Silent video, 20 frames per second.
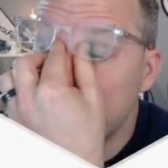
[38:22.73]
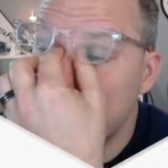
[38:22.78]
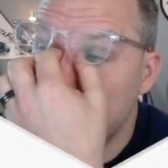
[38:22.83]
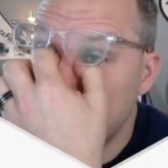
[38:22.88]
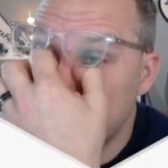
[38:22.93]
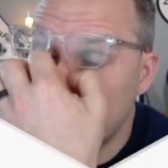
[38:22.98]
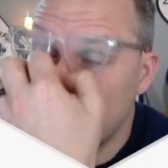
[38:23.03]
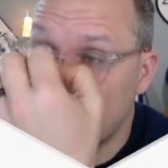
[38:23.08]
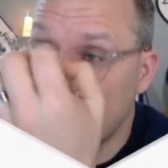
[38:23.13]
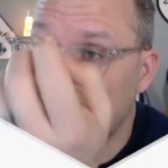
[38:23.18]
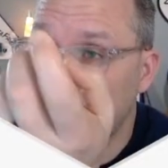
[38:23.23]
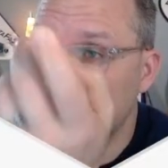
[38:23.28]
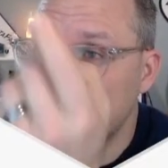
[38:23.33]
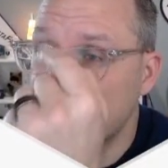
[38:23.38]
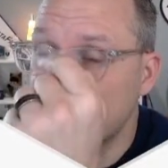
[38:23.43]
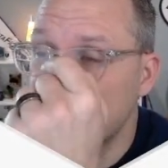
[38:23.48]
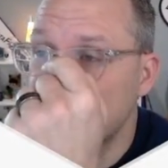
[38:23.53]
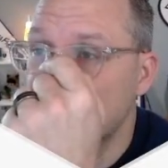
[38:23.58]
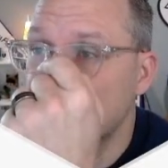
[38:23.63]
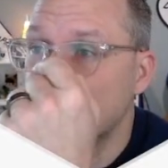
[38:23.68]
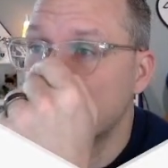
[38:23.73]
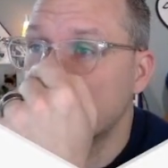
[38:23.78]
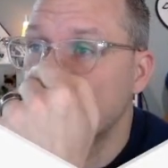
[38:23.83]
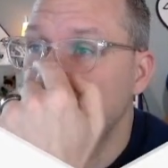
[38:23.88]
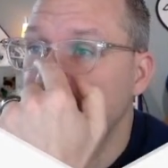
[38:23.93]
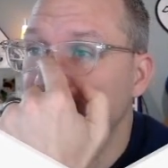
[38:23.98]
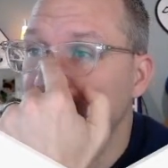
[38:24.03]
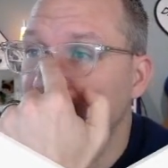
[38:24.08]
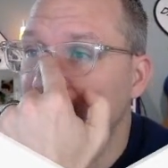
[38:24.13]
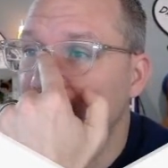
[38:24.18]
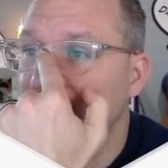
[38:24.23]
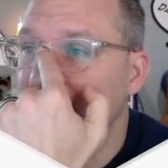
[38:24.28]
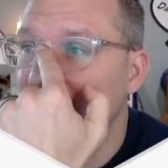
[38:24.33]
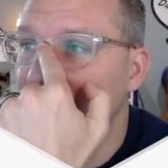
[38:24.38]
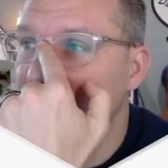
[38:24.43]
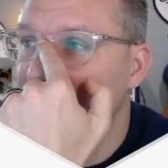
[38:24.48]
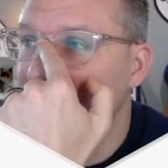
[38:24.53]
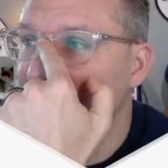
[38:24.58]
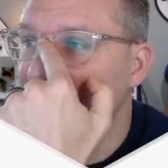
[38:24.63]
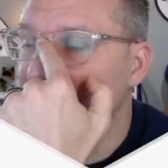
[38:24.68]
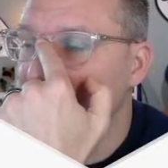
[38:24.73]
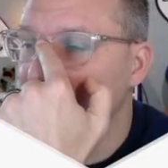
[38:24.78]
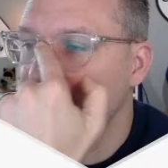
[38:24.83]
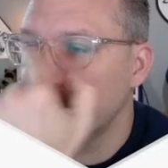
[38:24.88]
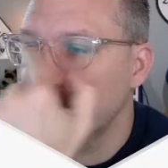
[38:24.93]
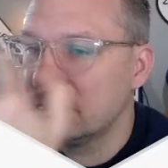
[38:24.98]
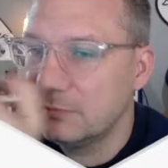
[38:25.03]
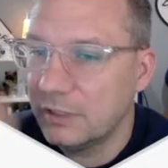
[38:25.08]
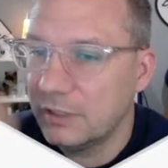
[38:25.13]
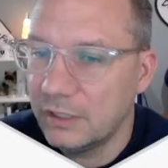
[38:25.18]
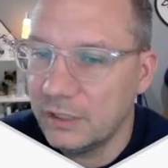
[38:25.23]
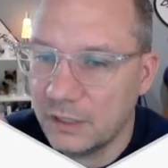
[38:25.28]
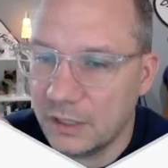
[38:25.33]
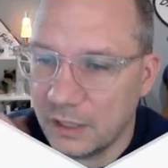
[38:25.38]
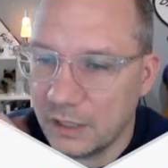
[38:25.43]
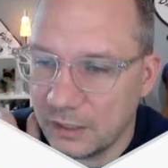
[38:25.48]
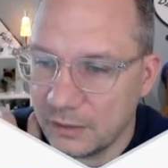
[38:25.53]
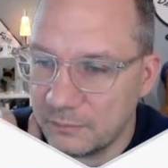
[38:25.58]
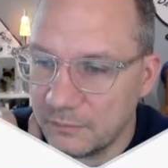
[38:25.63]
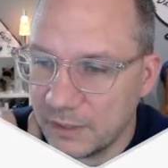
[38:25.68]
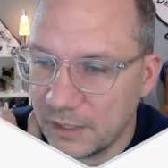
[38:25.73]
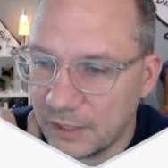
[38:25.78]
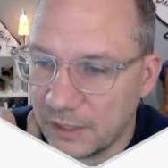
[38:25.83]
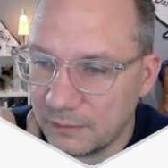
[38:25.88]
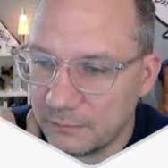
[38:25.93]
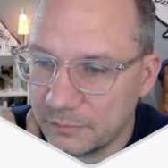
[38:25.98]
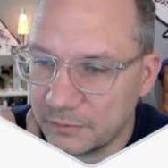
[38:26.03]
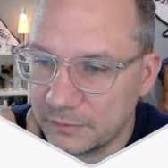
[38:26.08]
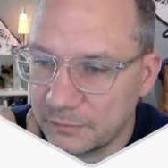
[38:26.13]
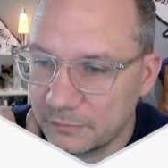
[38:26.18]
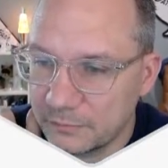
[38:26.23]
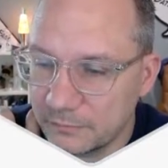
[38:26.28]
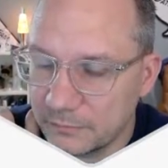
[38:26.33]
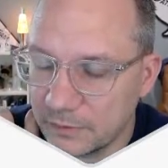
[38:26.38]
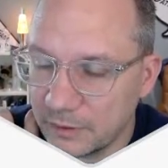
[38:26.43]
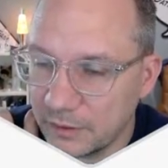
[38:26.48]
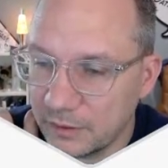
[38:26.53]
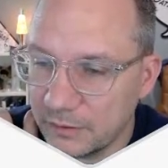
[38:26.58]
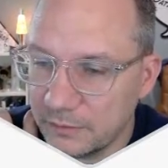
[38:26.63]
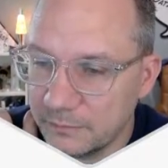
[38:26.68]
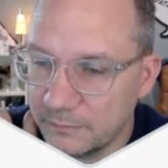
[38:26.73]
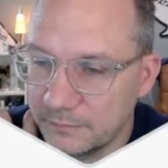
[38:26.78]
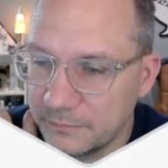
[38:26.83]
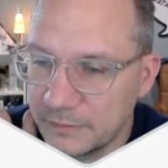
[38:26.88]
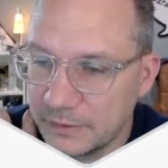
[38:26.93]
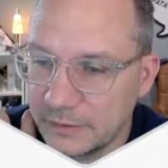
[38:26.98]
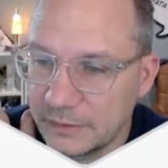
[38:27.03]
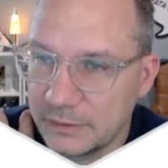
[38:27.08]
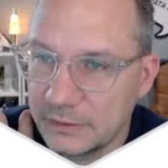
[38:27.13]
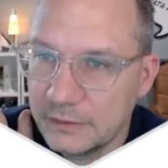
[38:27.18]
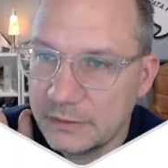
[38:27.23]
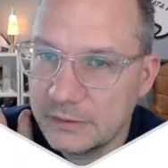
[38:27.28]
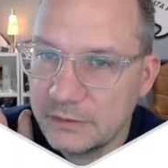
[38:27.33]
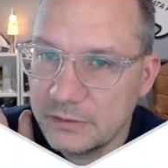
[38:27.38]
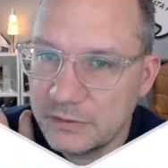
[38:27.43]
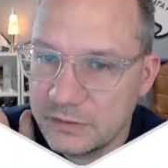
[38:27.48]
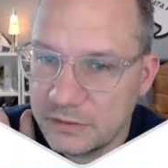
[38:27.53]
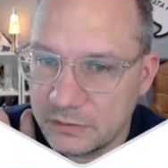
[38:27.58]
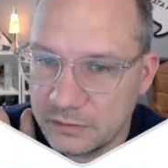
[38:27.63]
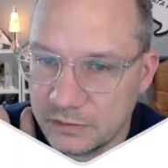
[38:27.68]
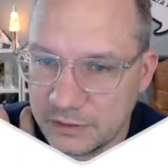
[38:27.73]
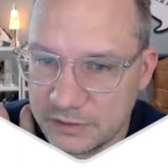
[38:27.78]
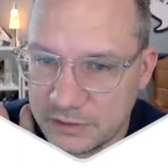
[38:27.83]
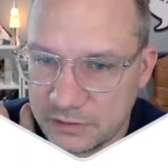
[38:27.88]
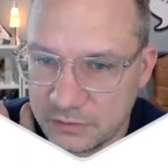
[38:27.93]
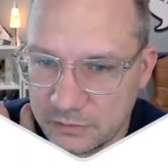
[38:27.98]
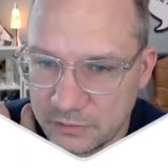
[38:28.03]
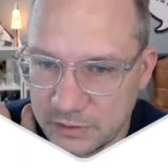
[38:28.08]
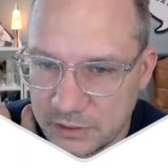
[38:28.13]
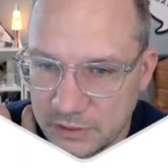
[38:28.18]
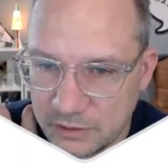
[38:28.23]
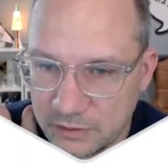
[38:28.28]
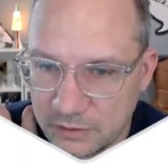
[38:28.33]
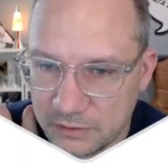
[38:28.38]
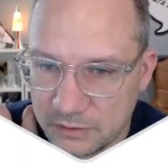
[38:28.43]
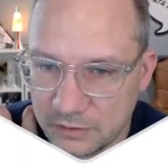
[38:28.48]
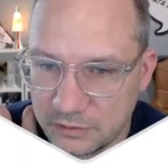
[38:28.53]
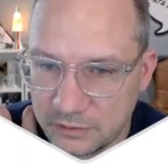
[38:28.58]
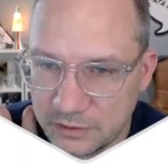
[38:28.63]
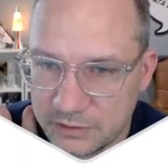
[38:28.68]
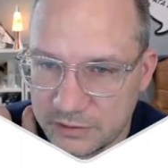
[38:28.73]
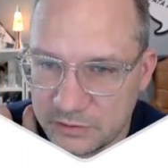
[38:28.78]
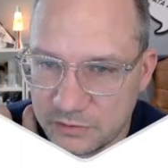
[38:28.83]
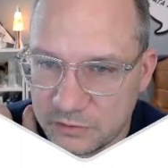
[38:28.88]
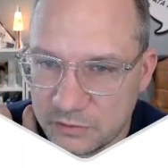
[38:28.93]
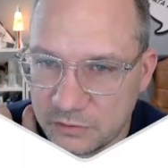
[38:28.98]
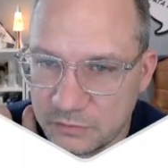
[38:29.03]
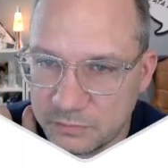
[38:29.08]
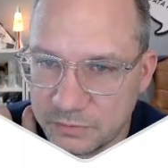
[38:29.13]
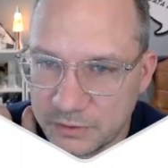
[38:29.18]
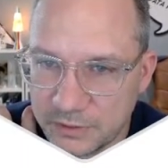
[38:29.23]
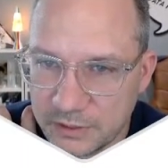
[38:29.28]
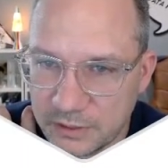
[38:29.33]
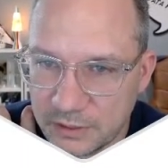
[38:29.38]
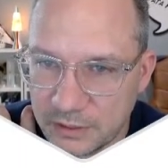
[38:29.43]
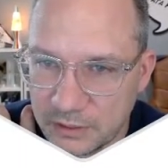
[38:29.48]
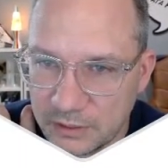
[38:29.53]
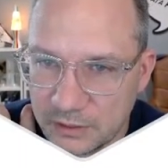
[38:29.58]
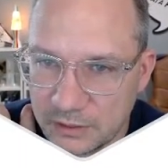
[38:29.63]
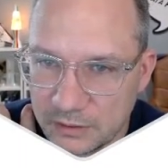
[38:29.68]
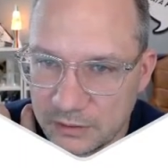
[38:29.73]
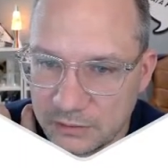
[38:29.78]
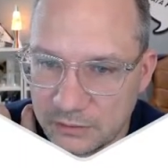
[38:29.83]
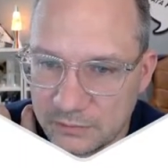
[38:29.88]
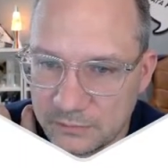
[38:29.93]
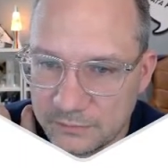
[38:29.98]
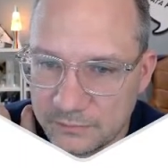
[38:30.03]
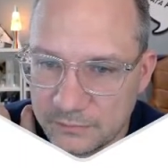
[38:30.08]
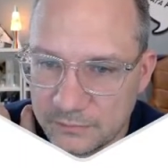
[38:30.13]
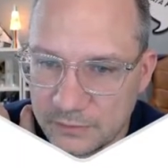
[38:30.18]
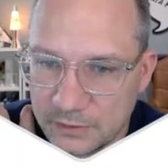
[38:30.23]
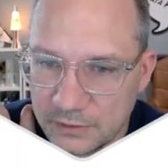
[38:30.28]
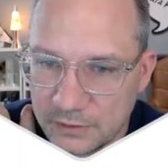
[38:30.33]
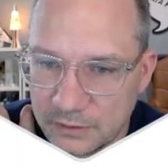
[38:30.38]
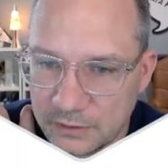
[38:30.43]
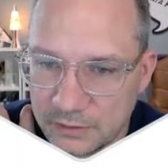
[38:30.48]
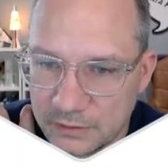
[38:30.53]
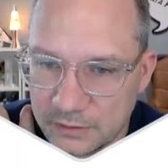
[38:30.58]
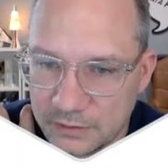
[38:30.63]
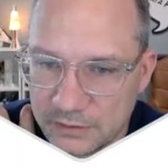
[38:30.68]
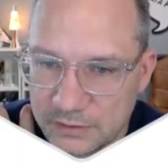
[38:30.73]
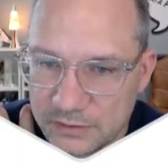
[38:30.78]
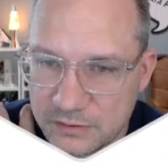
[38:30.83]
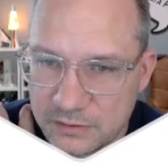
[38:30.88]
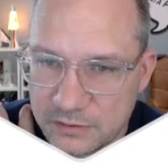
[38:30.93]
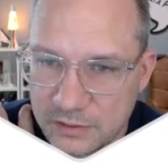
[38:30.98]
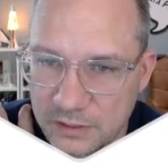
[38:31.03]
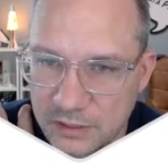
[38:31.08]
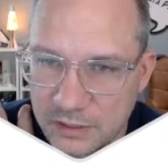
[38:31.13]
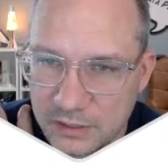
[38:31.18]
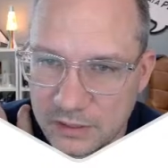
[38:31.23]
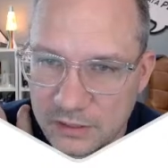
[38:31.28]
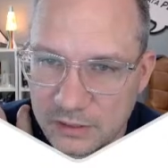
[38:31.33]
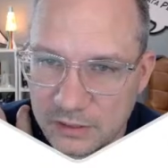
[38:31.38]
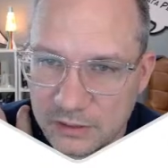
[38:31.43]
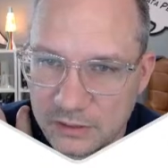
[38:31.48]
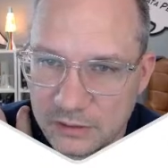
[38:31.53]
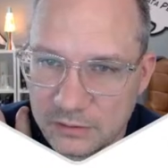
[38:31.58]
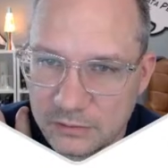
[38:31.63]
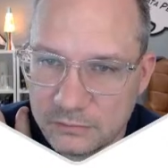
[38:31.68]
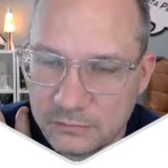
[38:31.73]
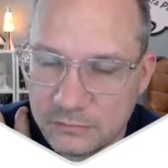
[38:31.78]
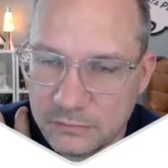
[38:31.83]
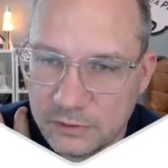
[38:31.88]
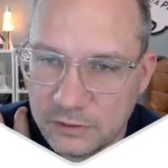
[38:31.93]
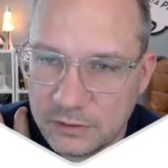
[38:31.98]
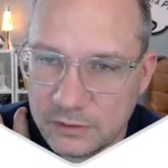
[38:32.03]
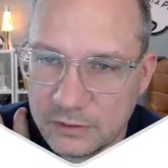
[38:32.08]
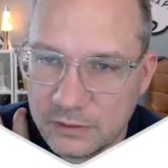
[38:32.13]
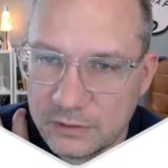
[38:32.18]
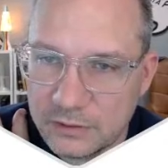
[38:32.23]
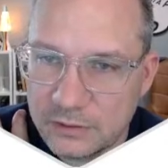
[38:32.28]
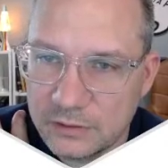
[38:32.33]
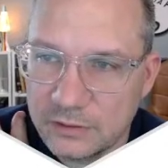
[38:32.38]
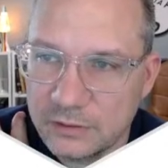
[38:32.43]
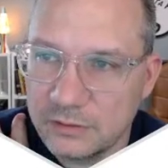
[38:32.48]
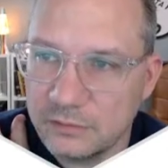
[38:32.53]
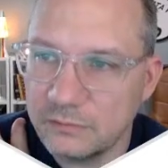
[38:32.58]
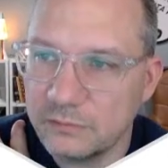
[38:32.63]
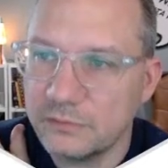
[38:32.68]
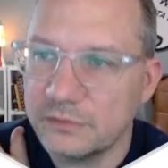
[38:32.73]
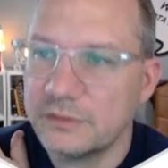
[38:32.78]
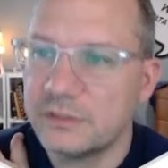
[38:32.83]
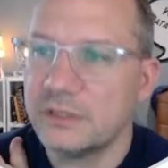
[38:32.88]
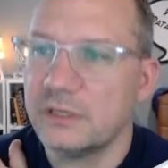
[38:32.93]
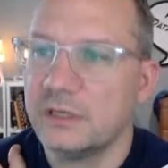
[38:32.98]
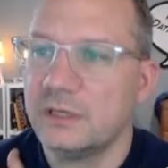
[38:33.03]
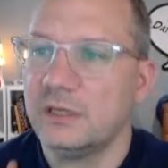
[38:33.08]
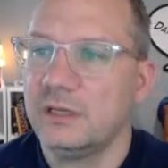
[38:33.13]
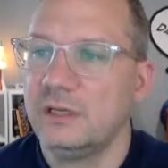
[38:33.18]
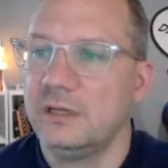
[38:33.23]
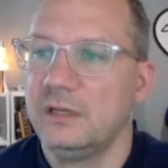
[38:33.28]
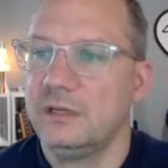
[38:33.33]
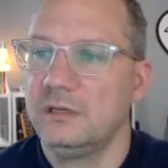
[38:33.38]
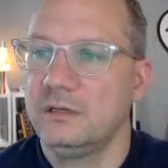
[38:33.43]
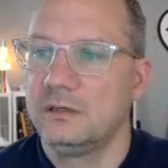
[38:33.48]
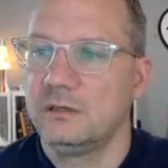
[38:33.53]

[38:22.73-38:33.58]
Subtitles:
the opposite of my hide map, right? So let's go here and let's duplicate it and let's edit it, and we'll say